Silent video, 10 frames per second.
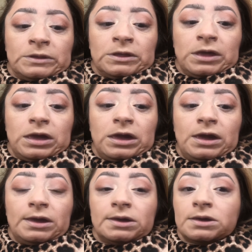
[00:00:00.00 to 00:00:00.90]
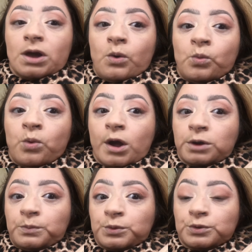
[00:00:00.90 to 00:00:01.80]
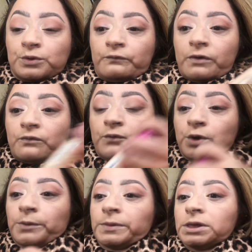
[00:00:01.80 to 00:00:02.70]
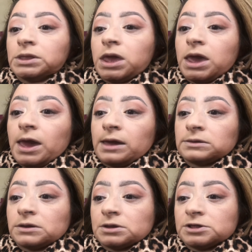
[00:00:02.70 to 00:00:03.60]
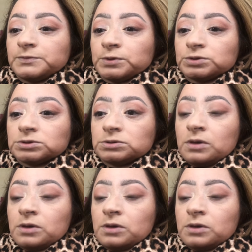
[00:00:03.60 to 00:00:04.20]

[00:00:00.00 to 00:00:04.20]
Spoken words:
a waterproof formula, and it is supposed to